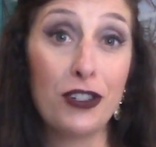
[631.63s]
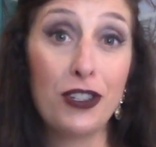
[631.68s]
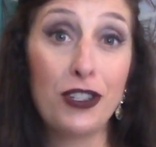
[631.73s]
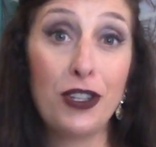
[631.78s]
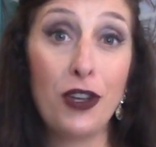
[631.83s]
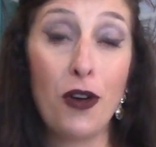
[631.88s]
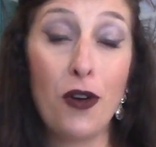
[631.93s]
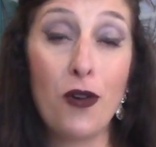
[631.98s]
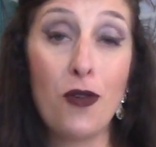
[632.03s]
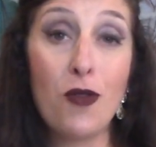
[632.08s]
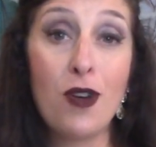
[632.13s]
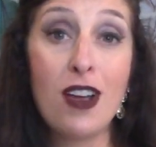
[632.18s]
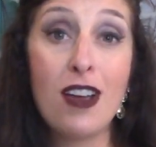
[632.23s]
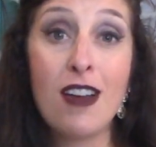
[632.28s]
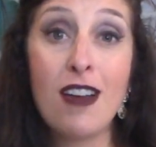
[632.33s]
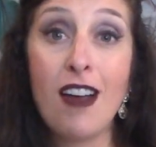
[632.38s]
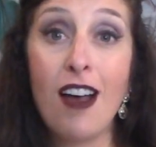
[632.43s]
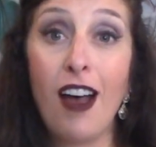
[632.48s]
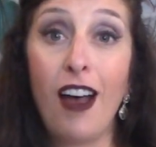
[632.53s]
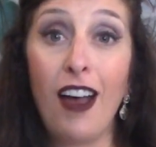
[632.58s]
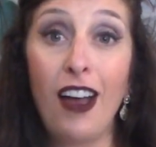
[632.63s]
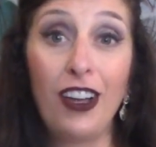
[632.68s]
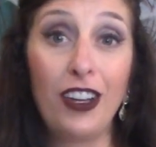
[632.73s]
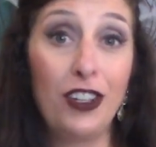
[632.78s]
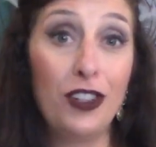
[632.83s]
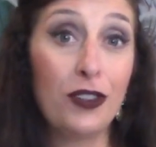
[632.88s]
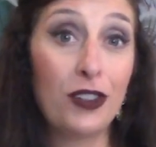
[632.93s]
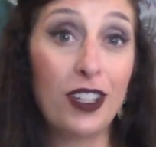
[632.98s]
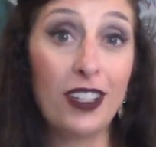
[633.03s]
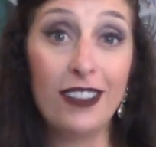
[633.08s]
So
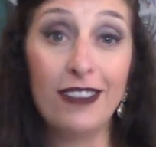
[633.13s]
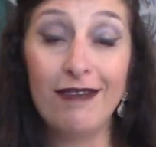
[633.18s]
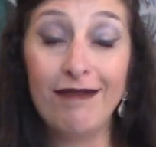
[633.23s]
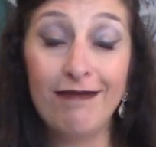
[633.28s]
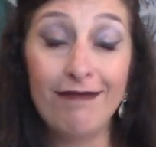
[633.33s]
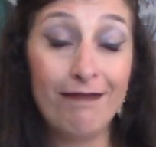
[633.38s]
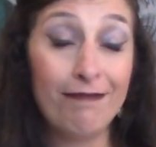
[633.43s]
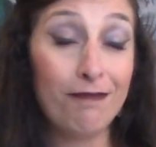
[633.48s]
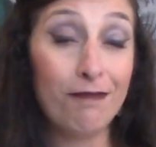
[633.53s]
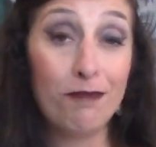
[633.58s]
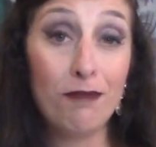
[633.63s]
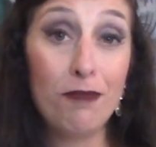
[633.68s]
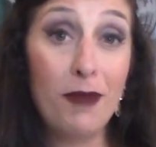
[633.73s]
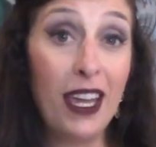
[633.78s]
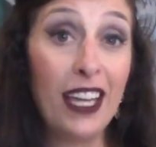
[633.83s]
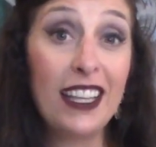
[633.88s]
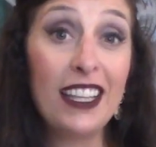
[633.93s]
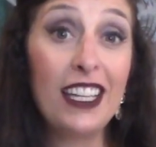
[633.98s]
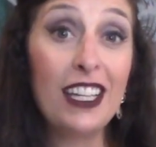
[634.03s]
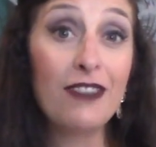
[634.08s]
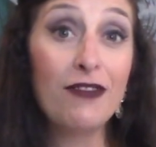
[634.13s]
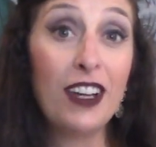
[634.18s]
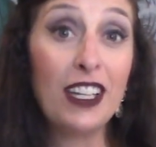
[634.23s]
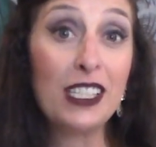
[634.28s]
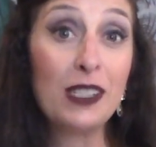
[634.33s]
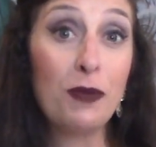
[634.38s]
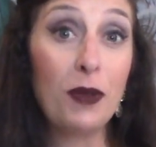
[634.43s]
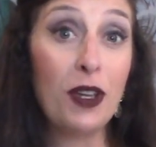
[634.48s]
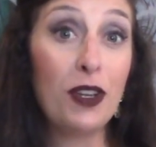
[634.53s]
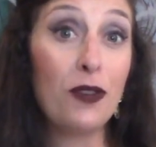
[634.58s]
you can make the
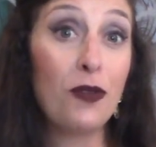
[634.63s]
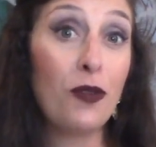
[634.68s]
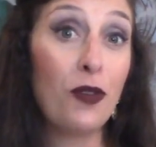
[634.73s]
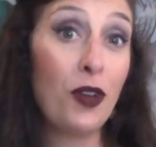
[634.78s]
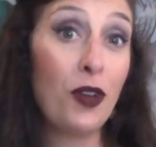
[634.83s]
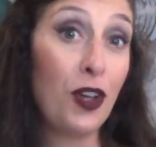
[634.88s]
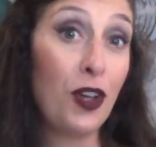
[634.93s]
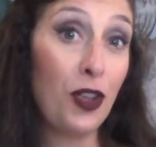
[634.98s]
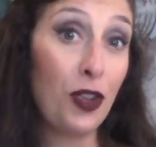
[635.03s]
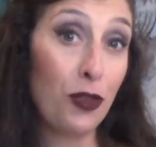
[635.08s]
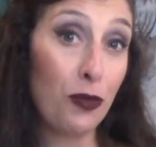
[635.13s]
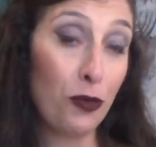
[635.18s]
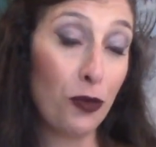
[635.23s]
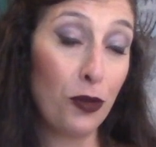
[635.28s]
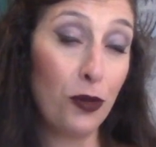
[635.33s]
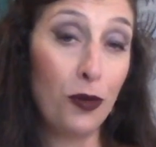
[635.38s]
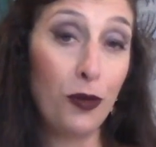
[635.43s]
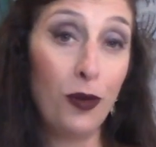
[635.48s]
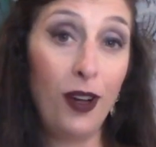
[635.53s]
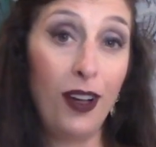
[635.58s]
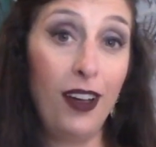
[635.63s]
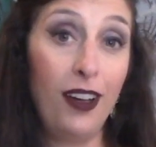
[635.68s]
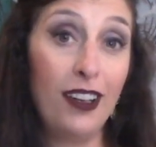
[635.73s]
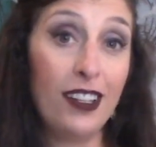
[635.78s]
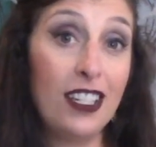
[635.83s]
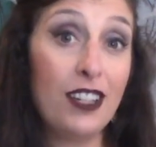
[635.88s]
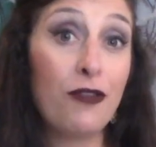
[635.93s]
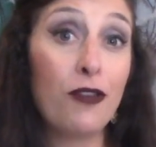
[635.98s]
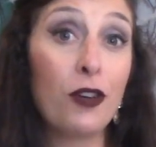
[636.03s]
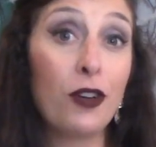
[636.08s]
investment through
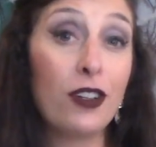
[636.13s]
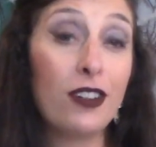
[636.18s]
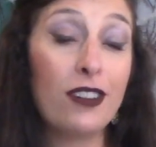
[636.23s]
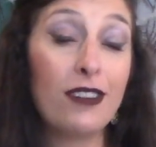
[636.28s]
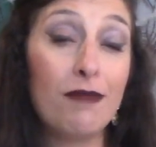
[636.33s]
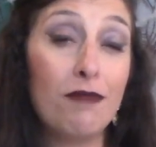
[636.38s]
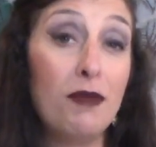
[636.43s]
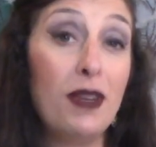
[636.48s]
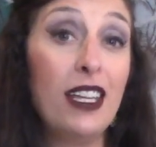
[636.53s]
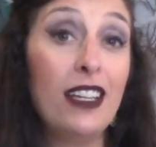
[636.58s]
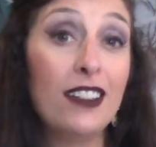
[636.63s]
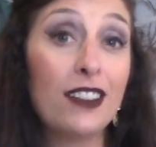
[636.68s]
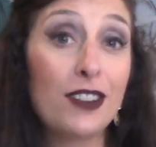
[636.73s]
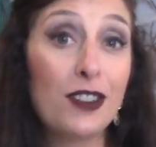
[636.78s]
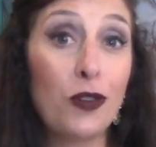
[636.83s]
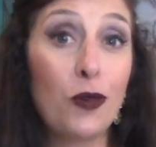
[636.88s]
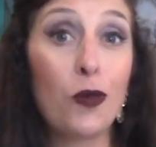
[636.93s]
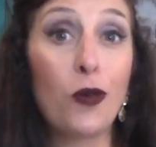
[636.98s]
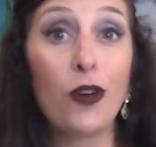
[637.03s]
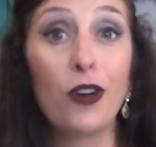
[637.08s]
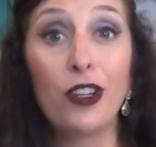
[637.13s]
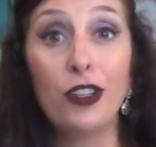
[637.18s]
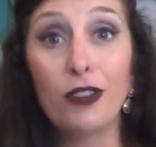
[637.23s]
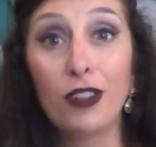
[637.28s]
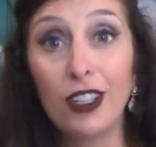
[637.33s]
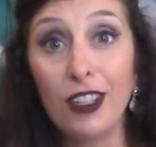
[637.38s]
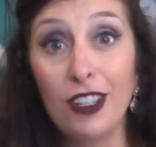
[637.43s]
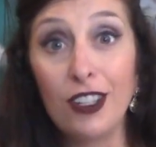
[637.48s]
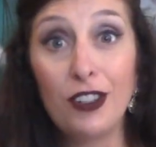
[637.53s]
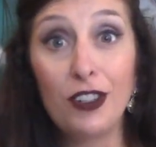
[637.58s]
different means, or you
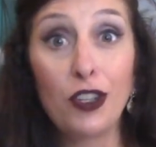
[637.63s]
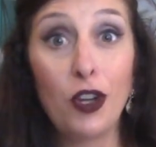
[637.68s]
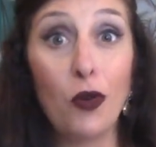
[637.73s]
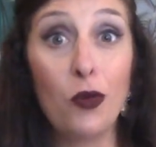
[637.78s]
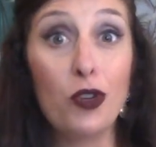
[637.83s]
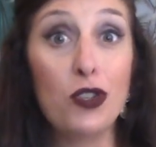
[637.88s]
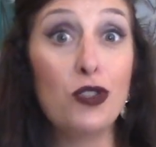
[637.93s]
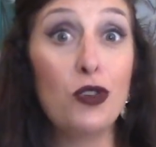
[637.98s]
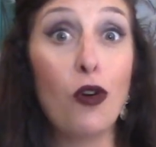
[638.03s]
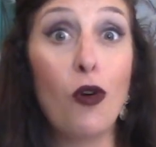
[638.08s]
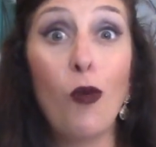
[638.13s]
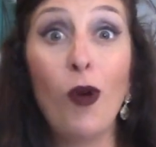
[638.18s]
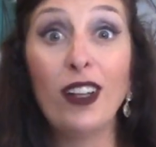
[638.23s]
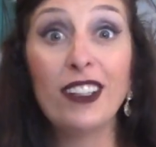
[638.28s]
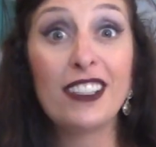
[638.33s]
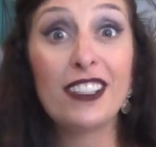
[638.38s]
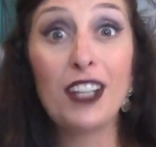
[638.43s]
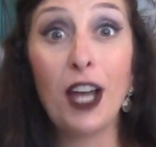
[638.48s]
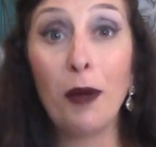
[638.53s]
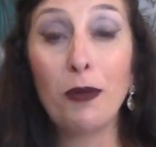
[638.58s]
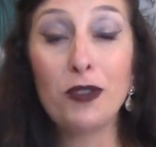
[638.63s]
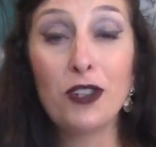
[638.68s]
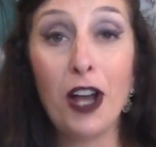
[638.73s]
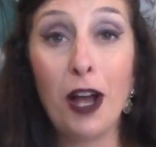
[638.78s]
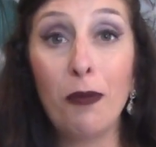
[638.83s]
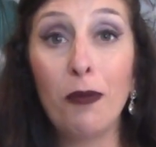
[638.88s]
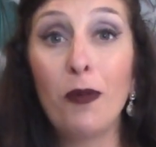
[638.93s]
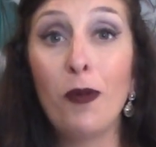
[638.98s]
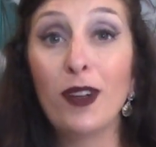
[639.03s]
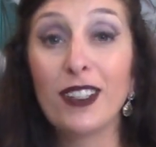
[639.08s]
can go and do a one-stop
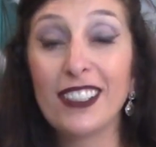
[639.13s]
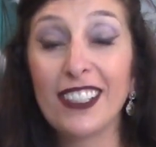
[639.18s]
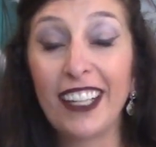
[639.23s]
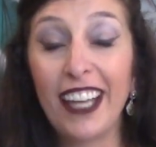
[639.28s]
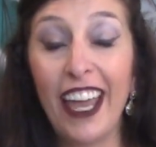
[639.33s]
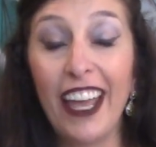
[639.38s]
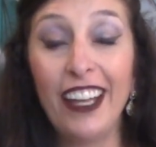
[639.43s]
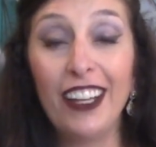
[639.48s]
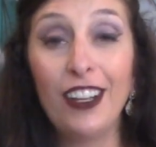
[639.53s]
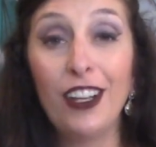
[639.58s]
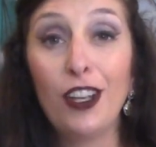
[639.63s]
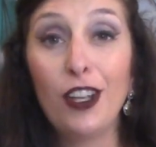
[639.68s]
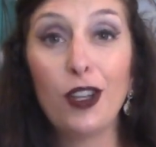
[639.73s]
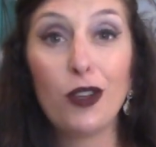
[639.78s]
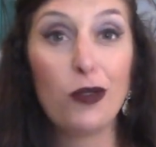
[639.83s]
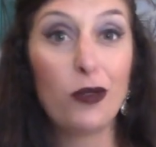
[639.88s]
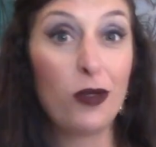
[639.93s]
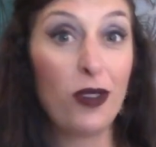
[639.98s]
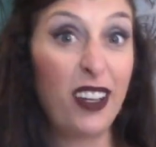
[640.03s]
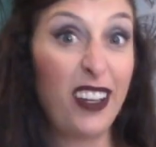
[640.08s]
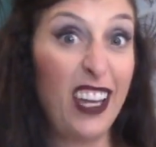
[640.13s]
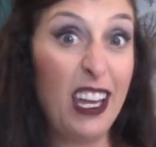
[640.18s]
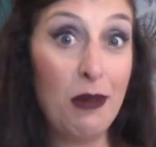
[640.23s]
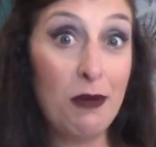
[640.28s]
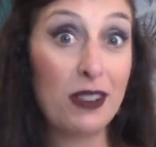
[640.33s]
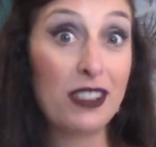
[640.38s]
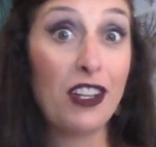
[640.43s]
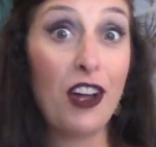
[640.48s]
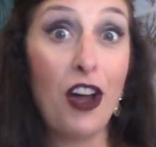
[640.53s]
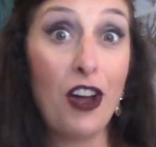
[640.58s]
shop once again through like
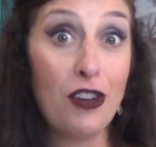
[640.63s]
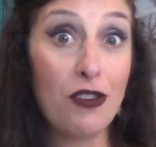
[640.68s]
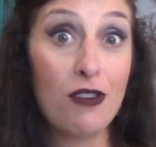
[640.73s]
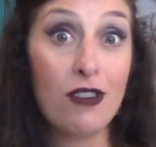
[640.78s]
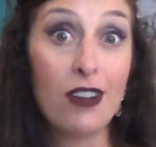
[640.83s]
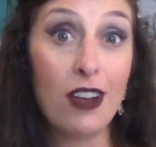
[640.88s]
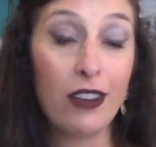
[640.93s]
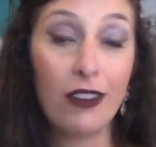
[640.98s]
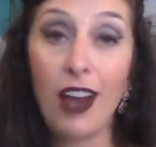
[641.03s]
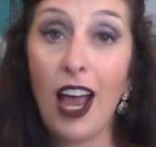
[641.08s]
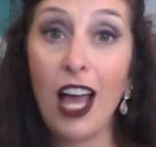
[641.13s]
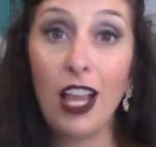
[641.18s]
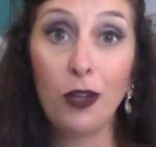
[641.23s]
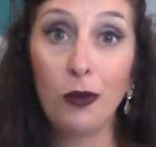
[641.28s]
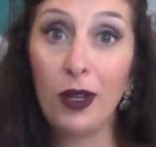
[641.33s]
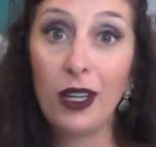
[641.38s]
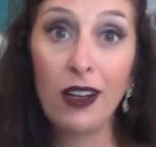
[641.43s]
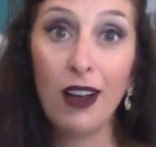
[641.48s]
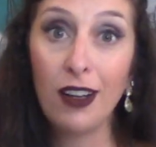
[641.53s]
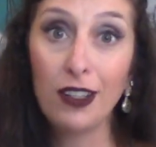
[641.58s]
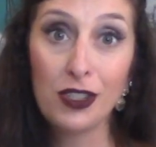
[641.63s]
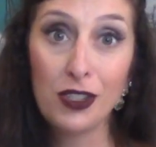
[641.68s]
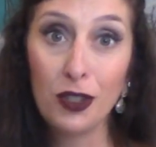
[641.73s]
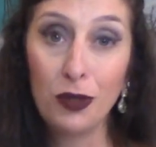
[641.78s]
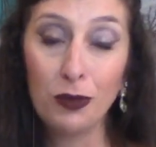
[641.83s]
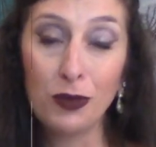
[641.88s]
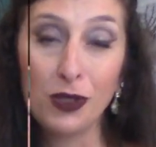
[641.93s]
Amazon or another Halloween costume